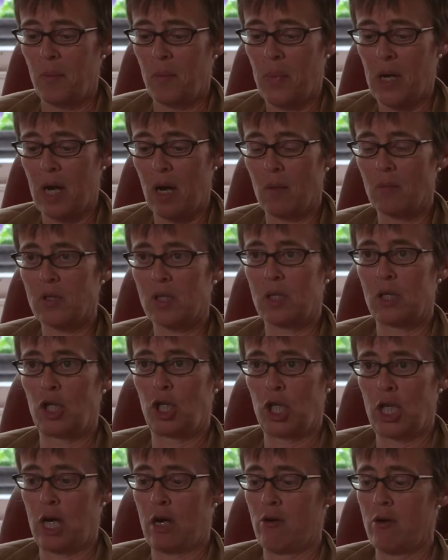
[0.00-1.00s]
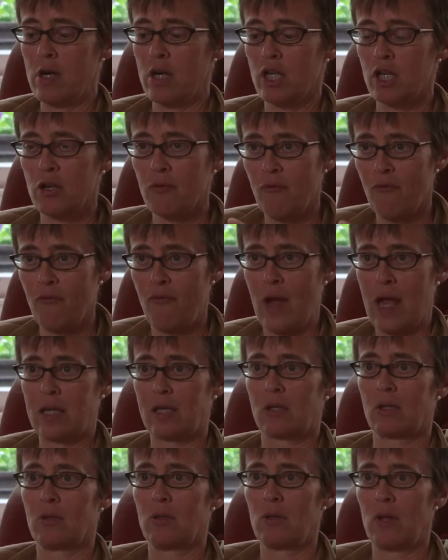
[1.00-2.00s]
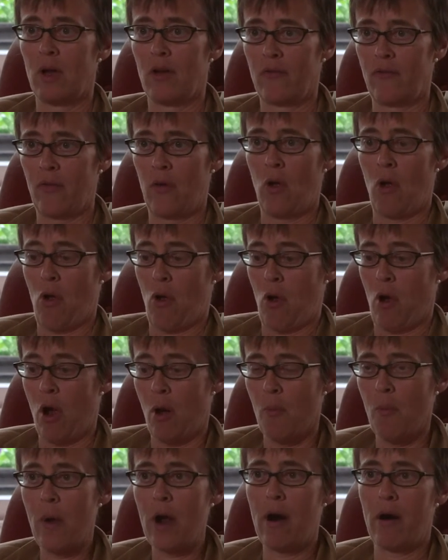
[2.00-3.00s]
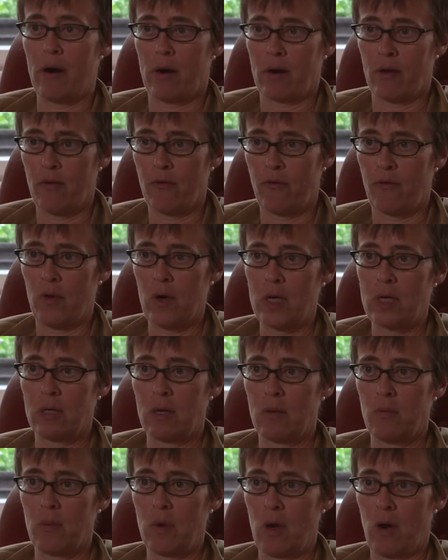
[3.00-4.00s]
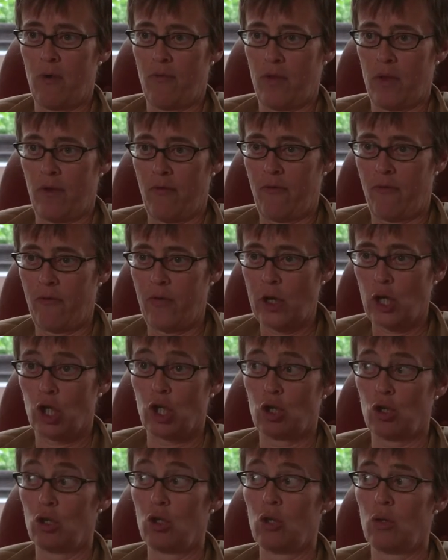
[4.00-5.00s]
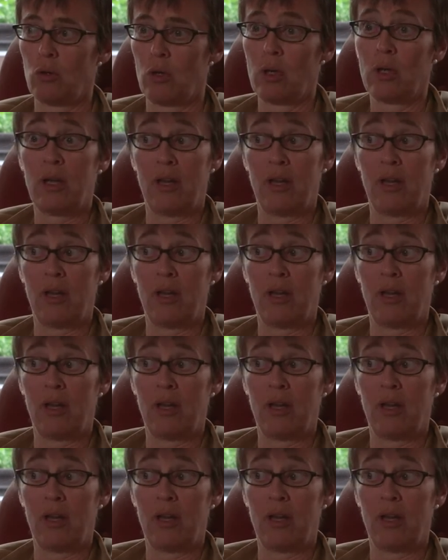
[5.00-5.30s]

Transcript: becomes the cherished vessel of American freedom, of the official,